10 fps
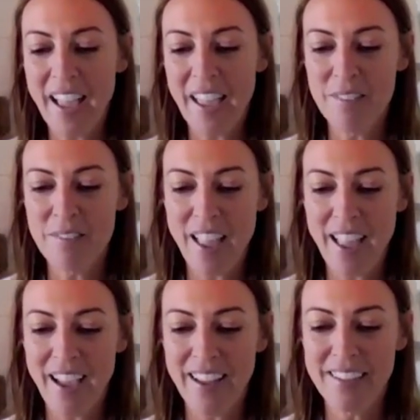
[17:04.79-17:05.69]
life.
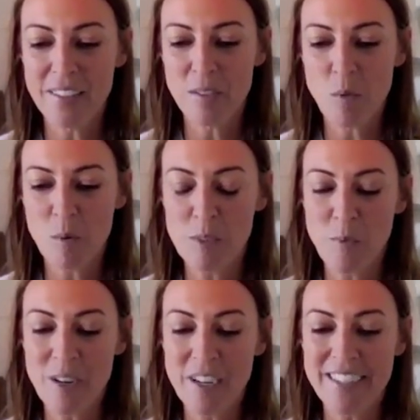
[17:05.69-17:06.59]
And what
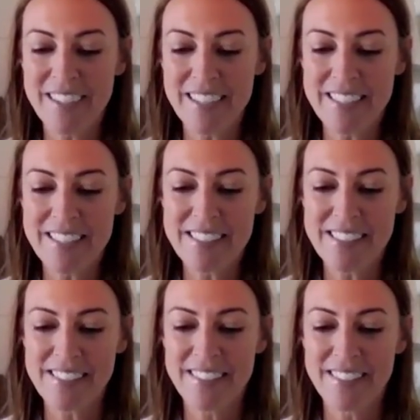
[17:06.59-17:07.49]
was weird
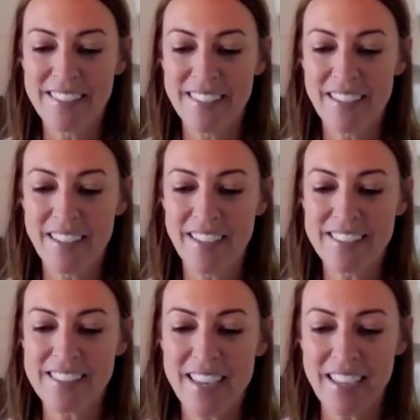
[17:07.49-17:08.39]
is
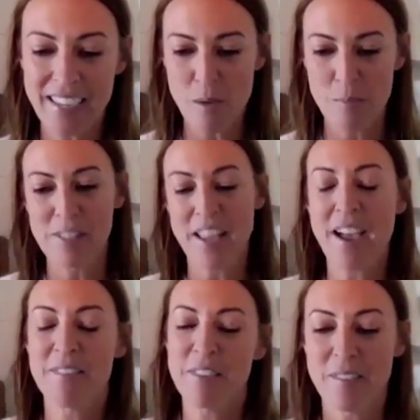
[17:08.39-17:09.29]
it's like it comes
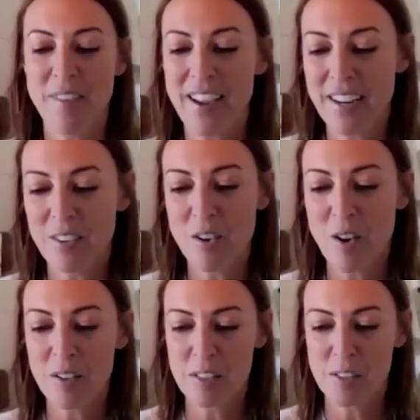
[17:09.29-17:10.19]
after the fact. I don't know
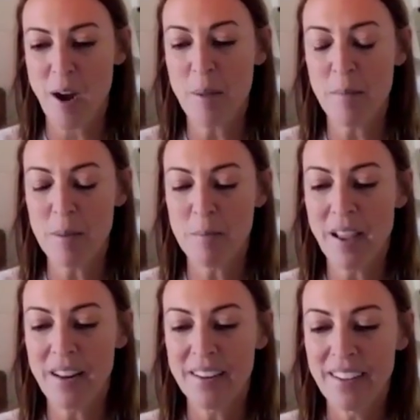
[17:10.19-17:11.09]
how to describe it,
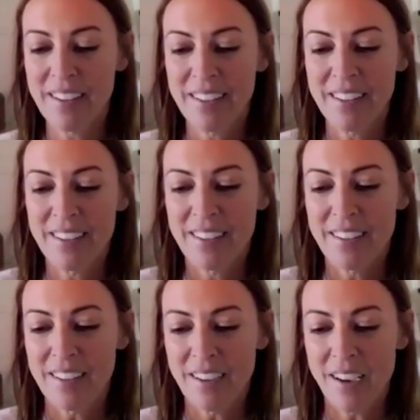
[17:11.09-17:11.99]
but,
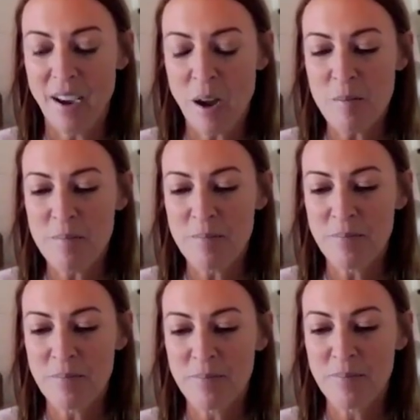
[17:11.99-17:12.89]
um,
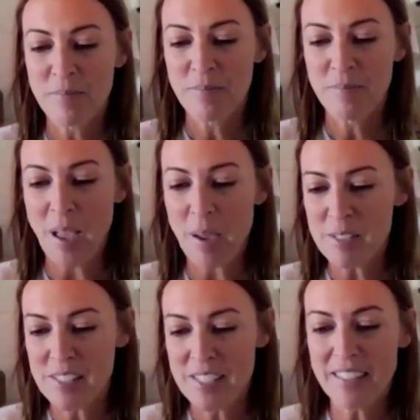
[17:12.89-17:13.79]
I
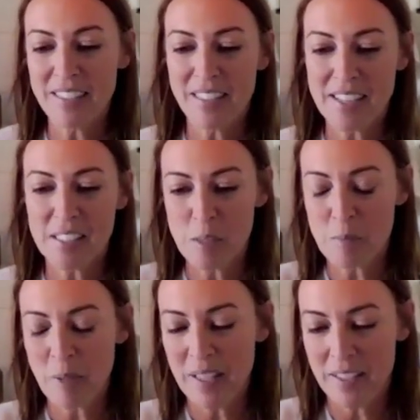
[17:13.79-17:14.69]
was seeing the
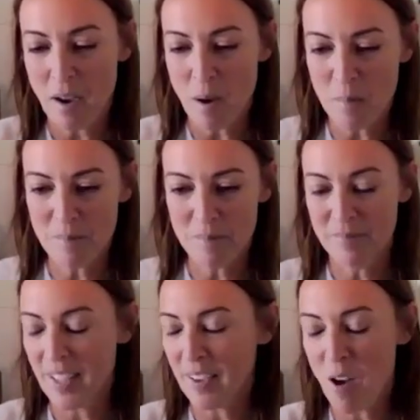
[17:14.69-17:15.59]
license plate gum
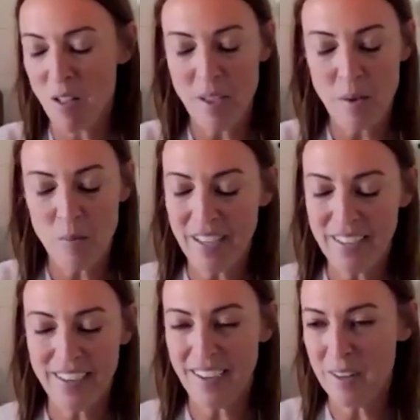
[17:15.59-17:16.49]
like all that
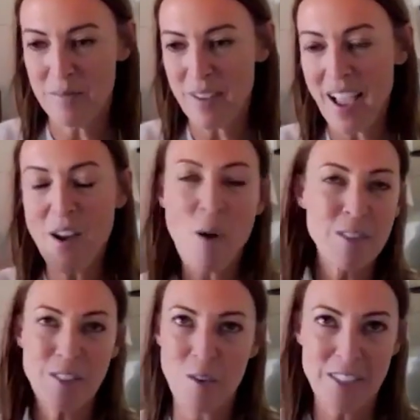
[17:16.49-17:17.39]
week. And I
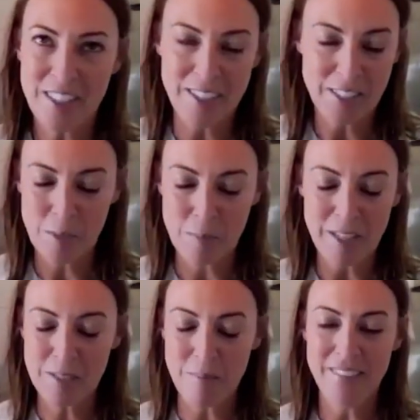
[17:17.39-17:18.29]
always notice license
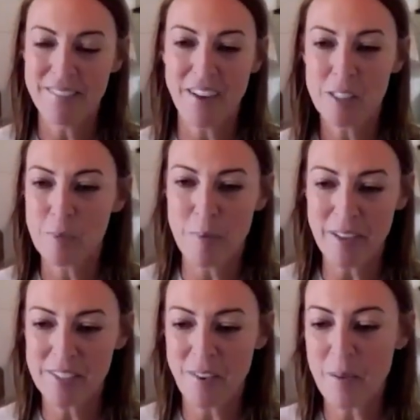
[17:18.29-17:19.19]
plates. My husband
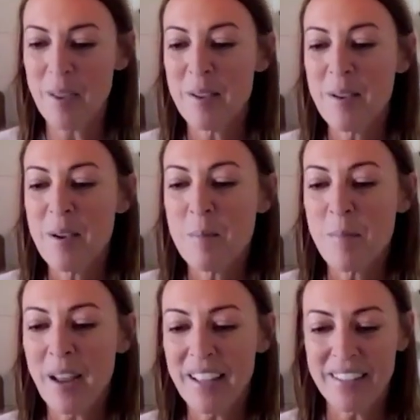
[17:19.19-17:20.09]
makes fun of me,
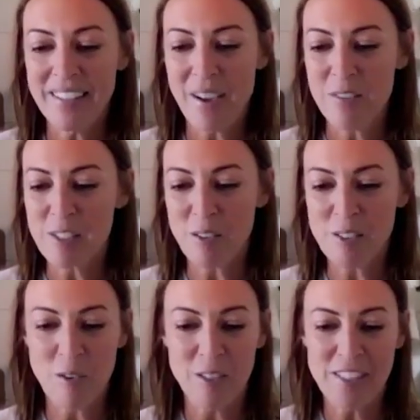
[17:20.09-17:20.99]
but I was
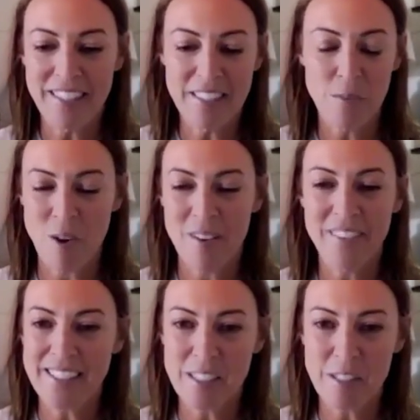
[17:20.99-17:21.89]
always noticing this one
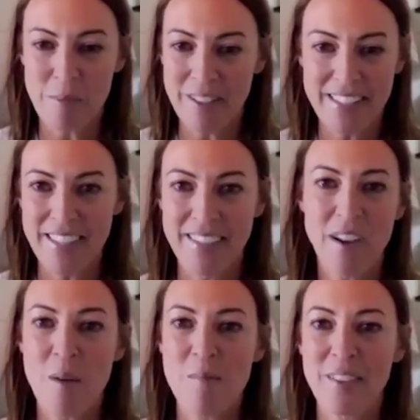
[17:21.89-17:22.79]
license plate that said
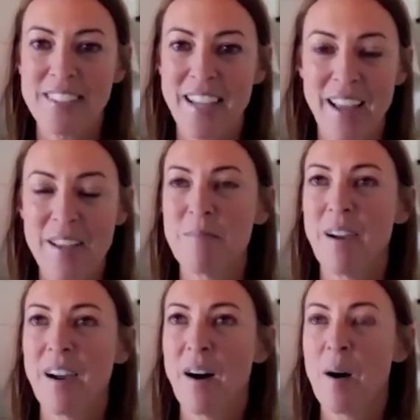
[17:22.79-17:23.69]
gum all the
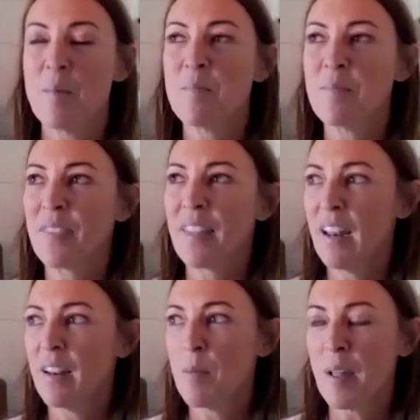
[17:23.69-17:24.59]
time. And
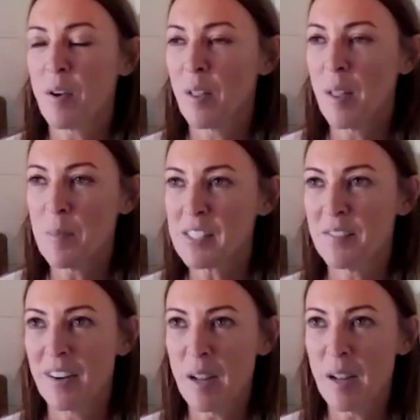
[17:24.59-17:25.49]
I'm like, oh, they must
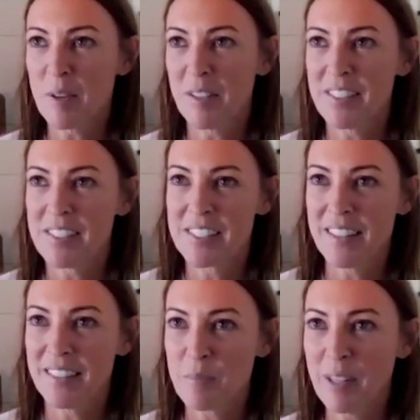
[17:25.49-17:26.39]
live in our neighborhood. There's
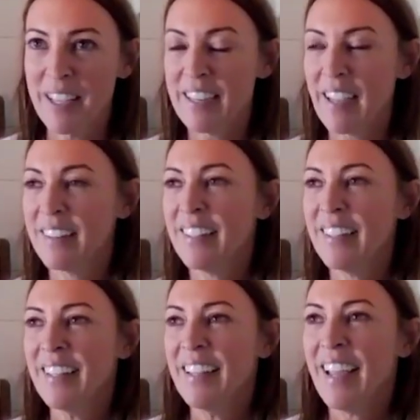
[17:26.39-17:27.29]
that plate again.
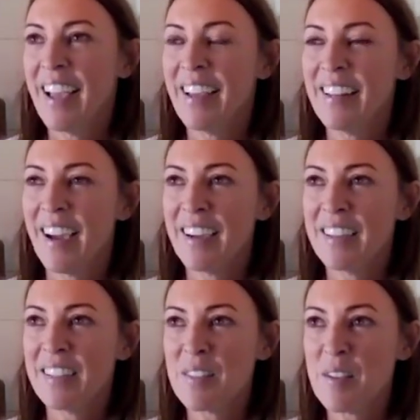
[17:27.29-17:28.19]

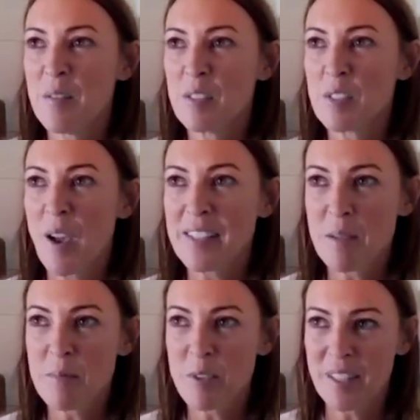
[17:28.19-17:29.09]
And so as
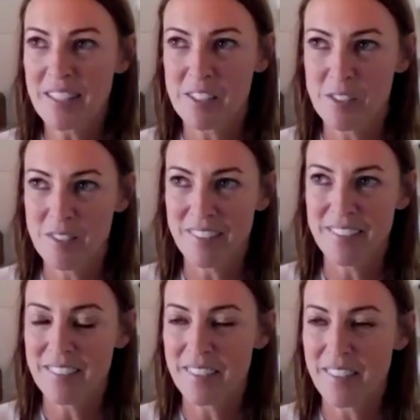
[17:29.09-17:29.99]
I'm doing this
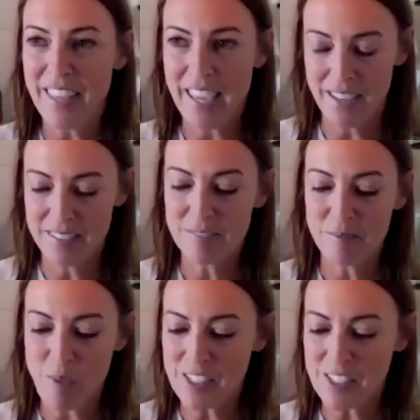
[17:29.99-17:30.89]
thing,
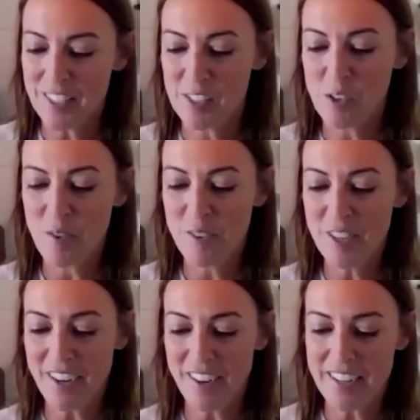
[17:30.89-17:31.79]
watching the show on
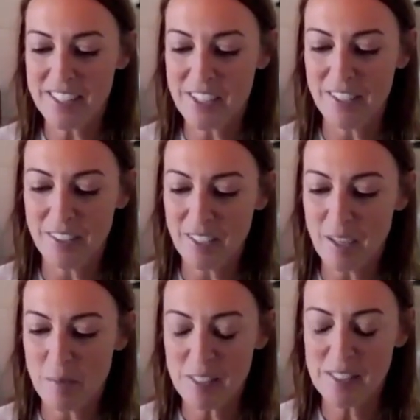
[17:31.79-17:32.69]
reincarnation and
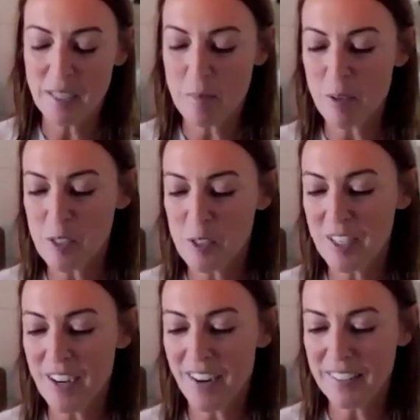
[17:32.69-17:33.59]
looking up this thing about
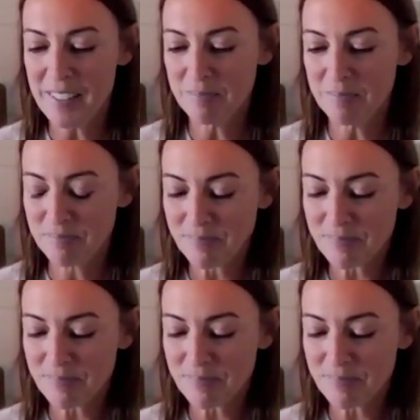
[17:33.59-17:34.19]
Judy Garland,